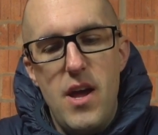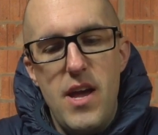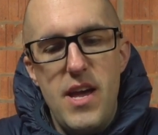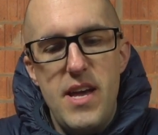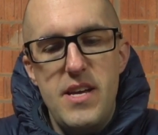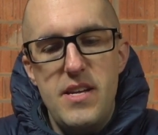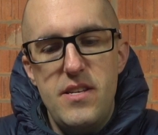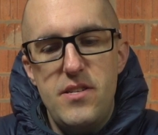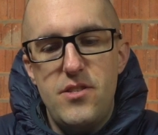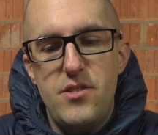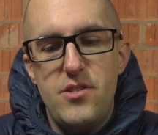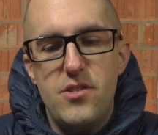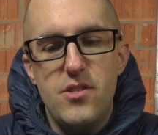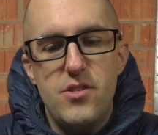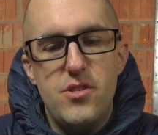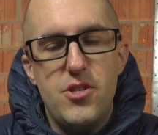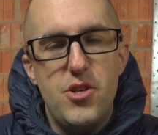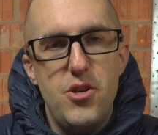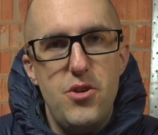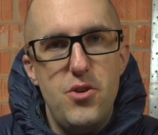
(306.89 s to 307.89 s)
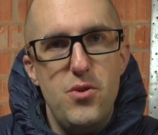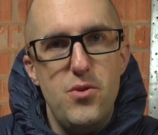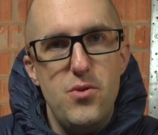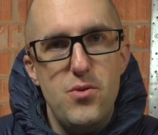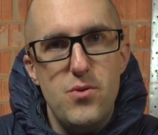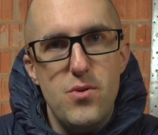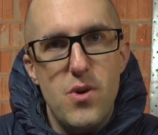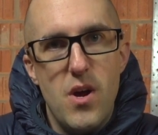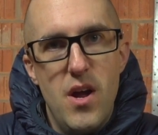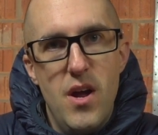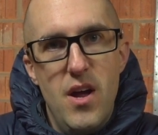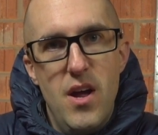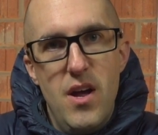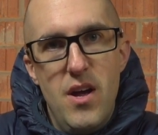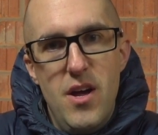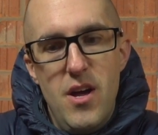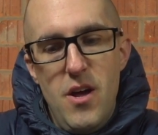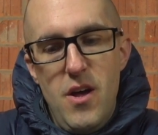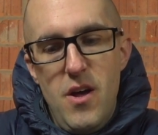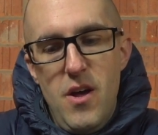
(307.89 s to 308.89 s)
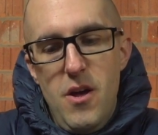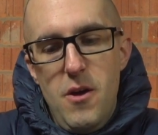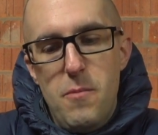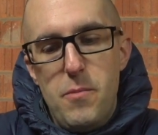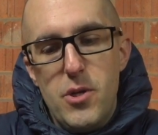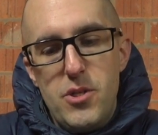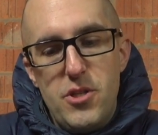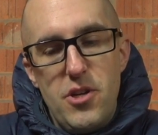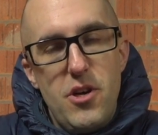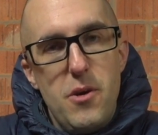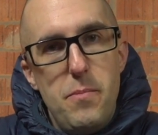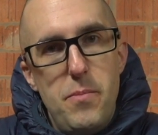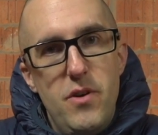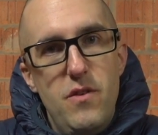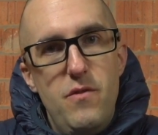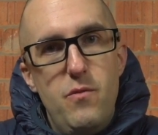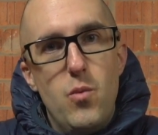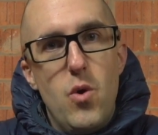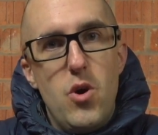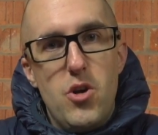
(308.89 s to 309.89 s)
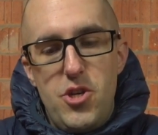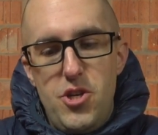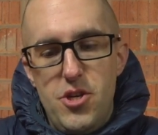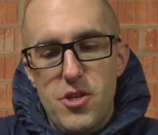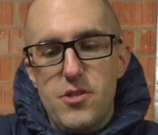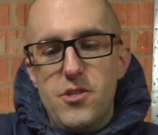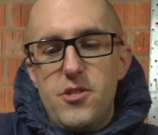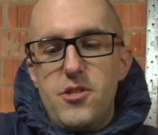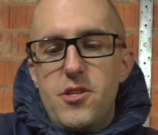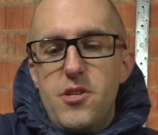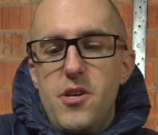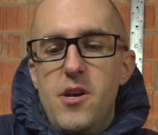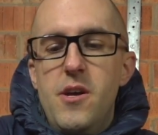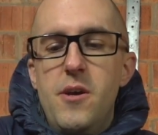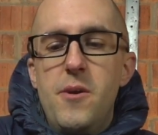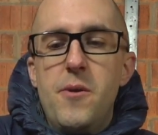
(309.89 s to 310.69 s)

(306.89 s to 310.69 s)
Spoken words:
is to put a couple of washers